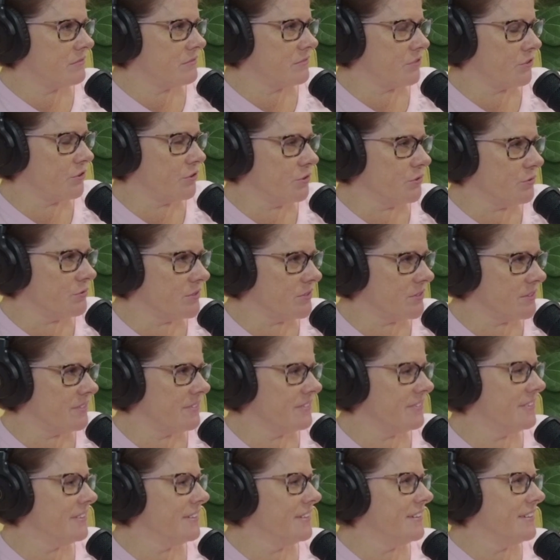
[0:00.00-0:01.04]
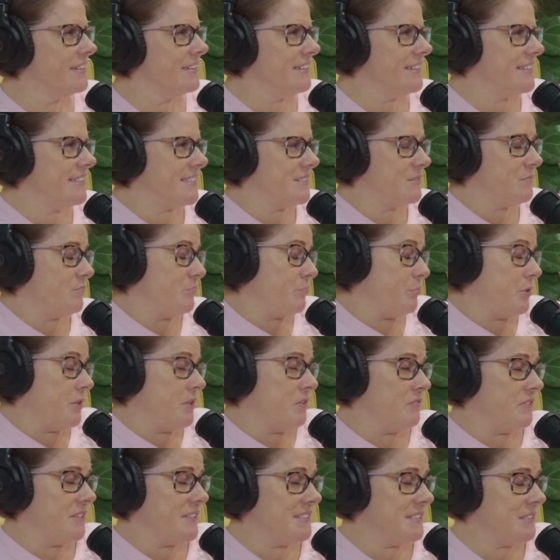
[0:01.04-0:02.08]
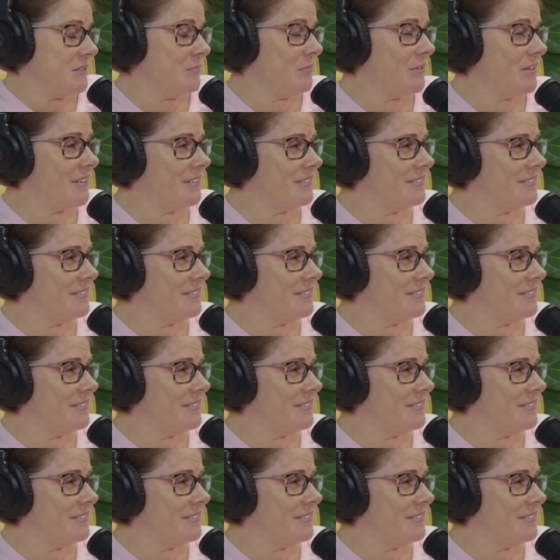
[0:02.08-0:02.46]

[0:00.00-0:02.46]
cruise. It's pretty reasonable.